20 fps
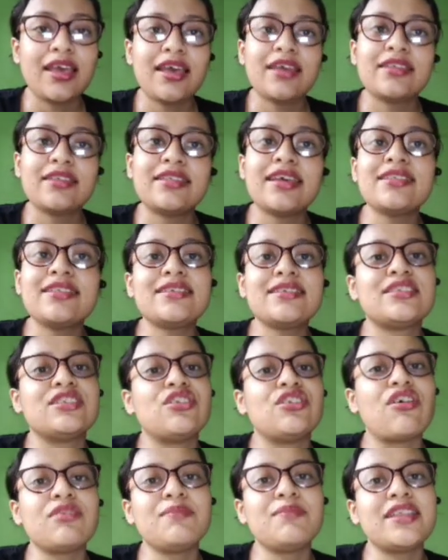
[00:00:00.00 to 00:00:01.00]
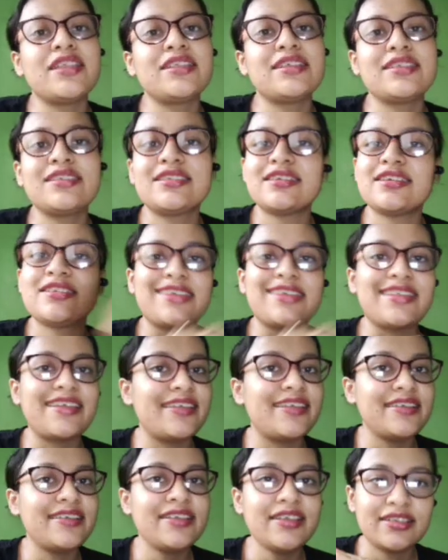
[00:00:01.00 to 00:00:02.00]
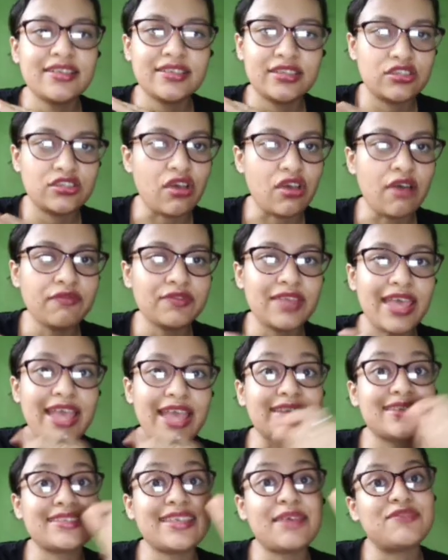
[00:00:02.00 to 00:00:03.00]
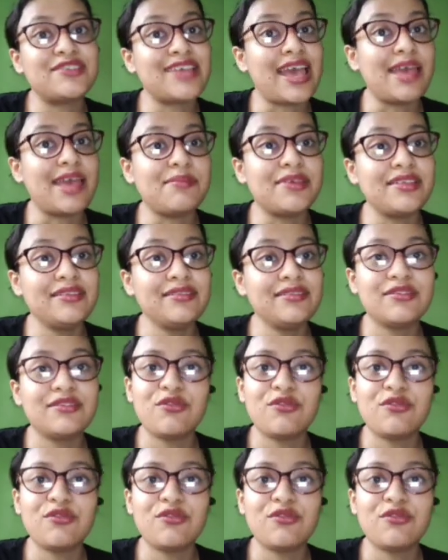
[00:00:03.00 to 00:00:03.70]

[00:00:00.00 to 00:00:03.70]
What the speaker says: Then this non-metals, they are generally soft except diamond,